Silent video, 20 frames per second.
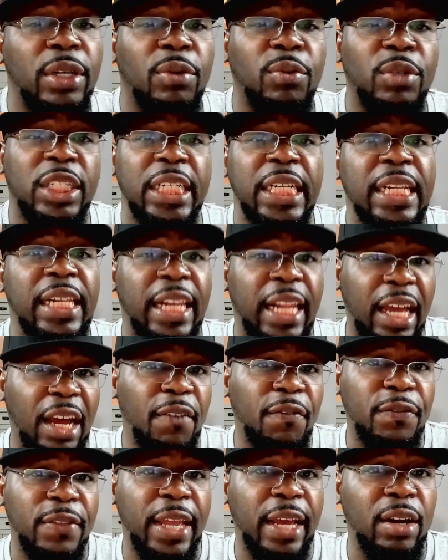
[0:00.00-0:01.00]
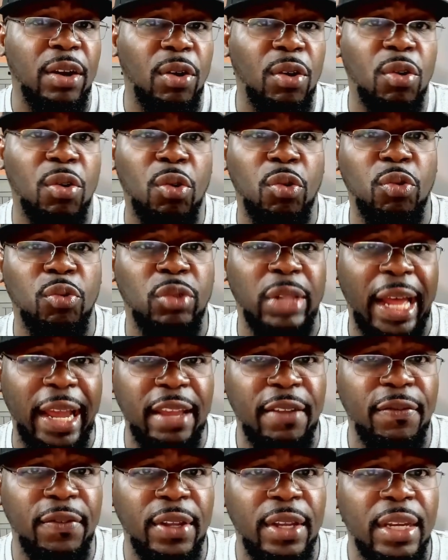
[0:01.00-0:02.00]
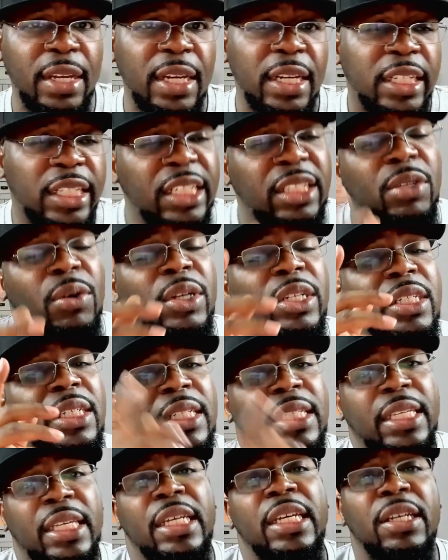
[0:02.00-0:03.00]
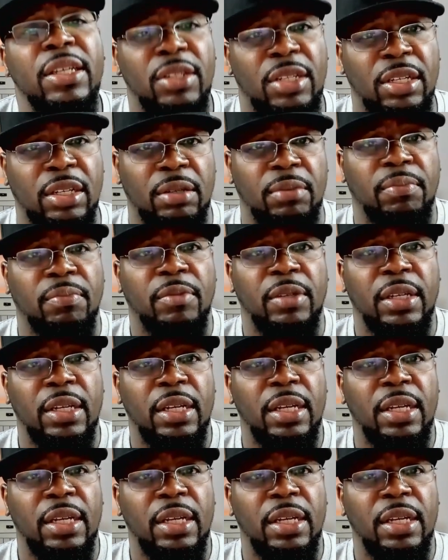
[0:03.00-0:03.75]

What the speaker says: when she left that whole life, thought she killed him.